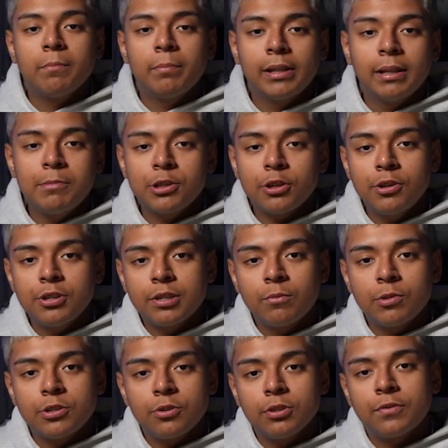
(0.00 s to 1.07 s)
But let me show you some
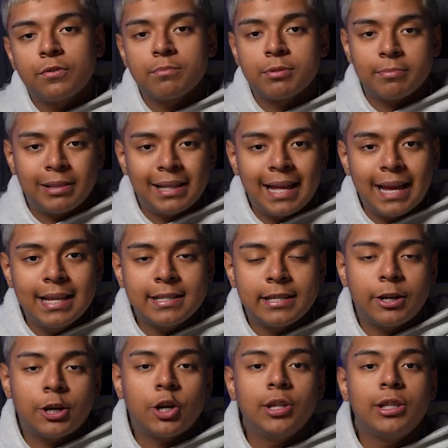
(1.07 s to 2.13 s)
results from some clients
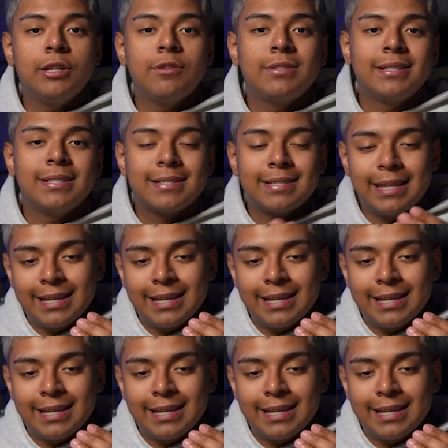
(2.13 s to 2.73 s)
that are currently using this